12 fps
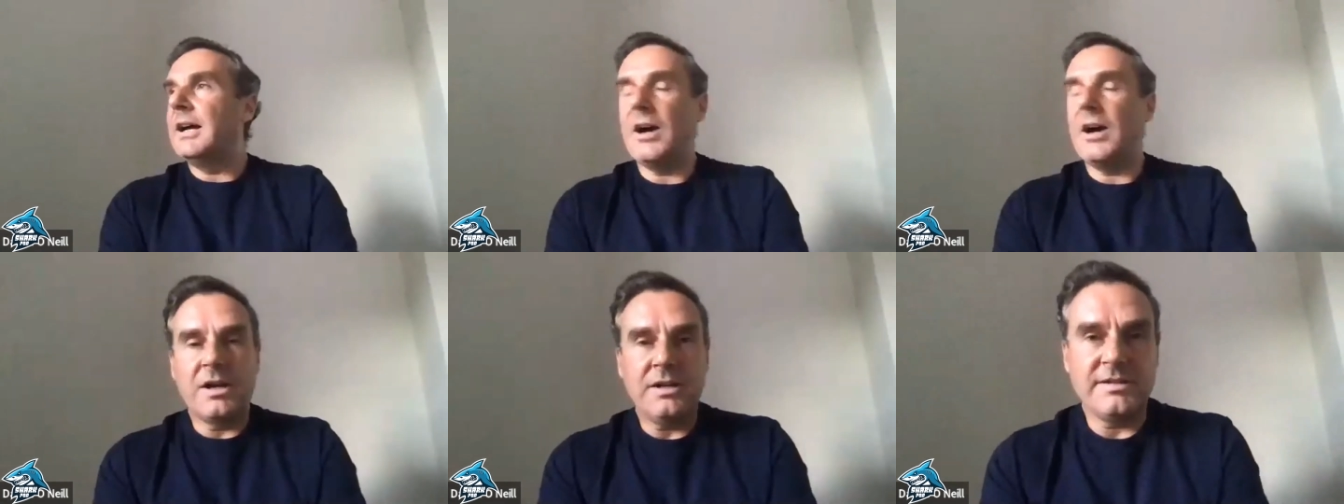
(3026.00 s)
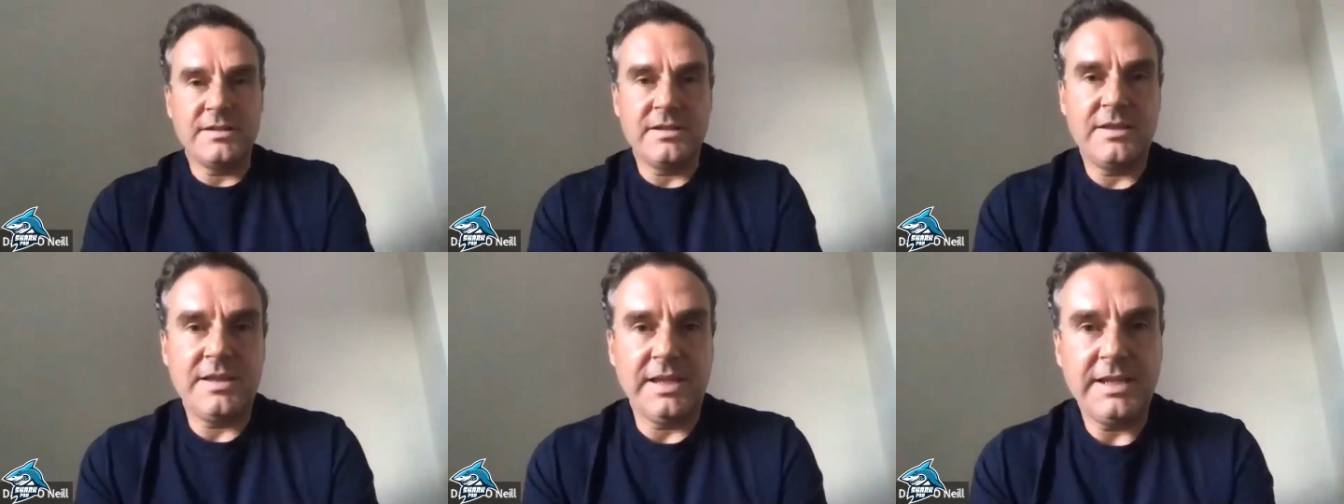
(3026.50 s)
Ireland, I
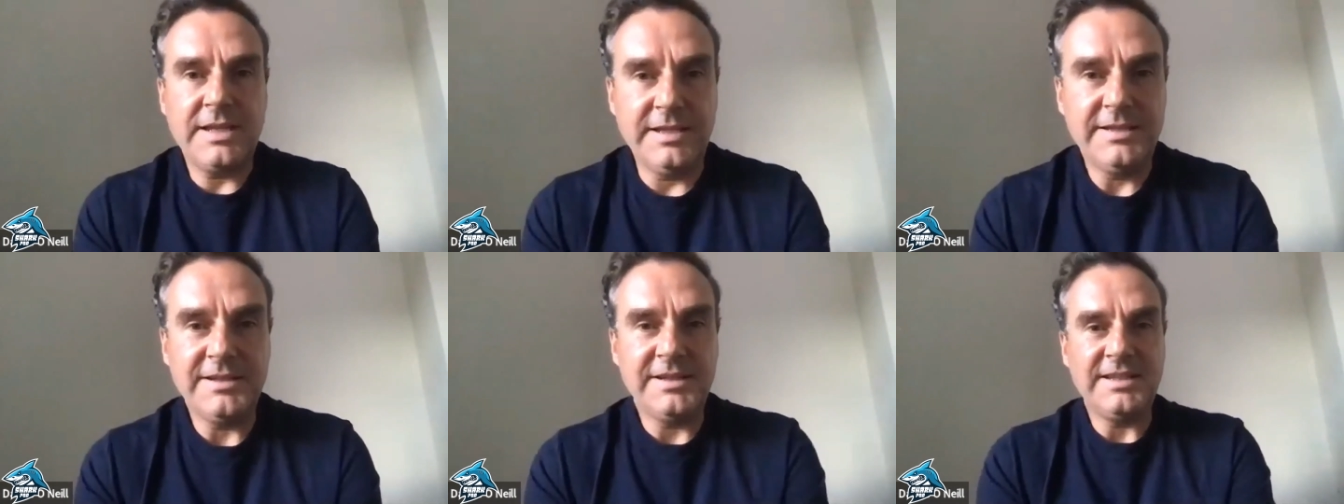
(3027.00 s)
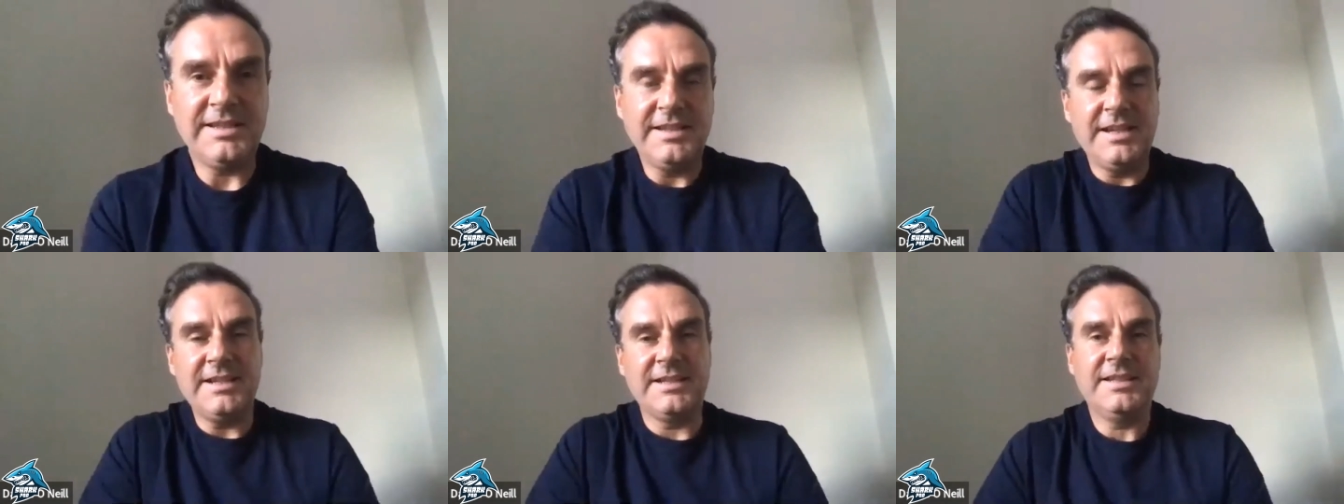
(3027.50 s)
think. Uh,
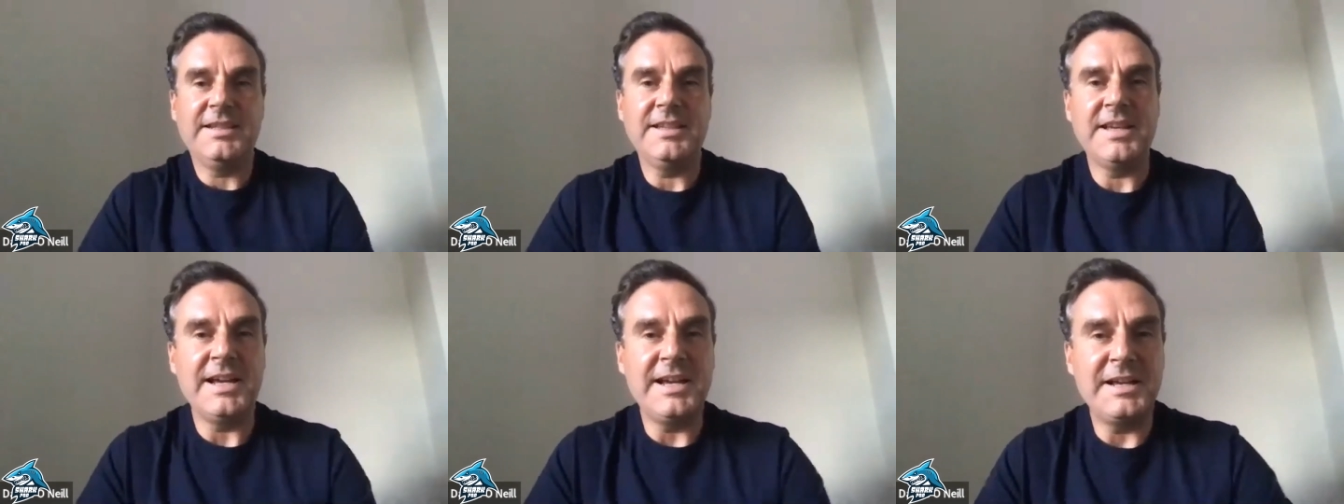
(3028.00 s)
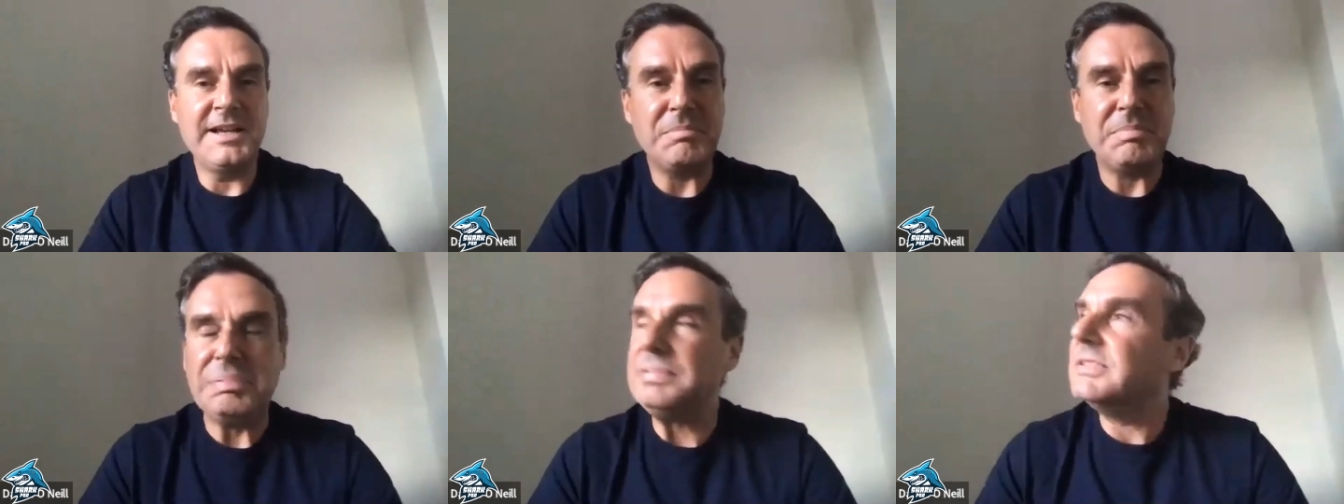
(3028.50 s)
yeah, uh,
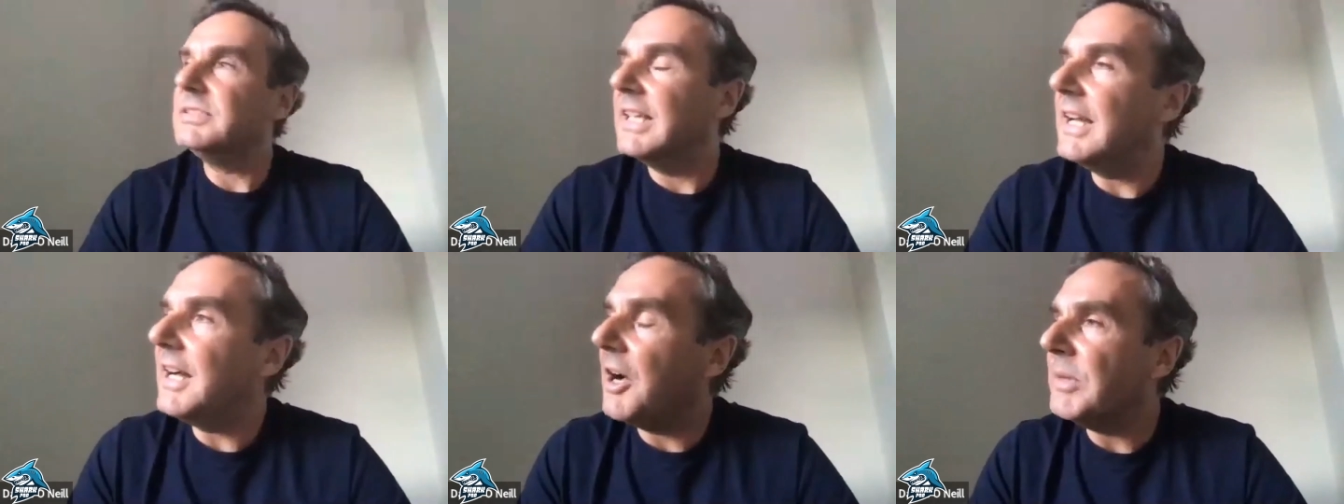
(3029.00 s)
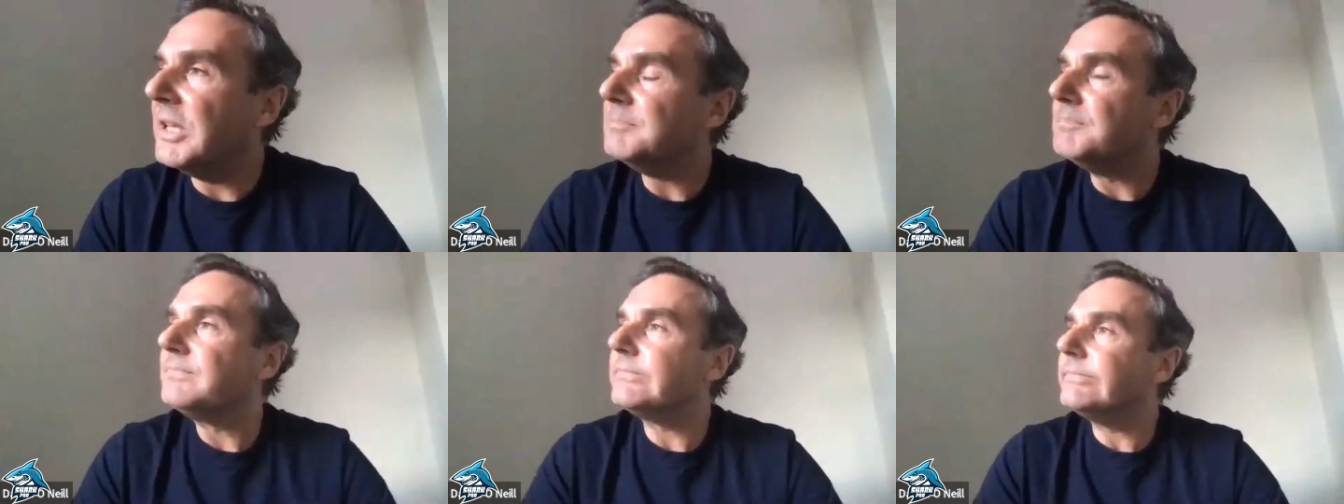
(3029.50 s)
yeah. I
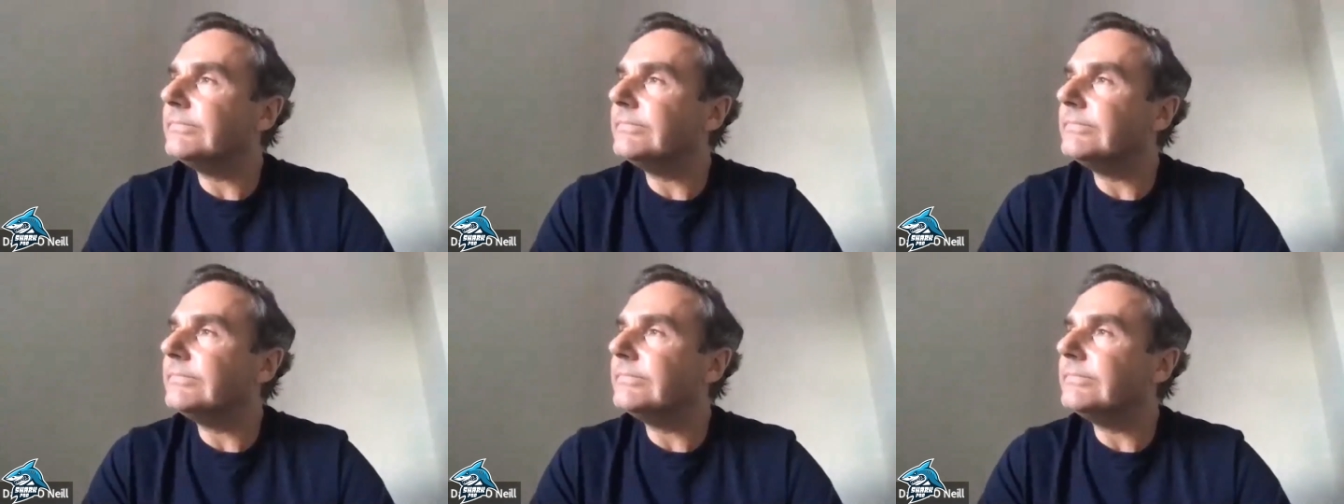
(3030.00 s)
mean,